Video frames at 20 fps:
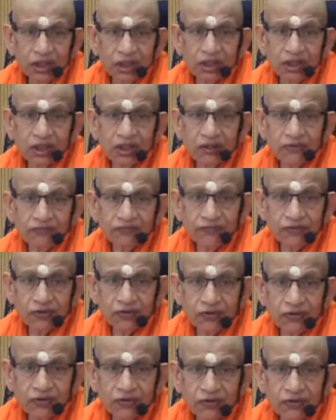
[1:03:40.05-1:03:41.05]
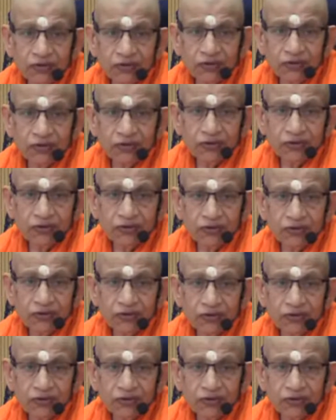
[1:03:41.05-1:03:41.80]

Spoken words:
There is no need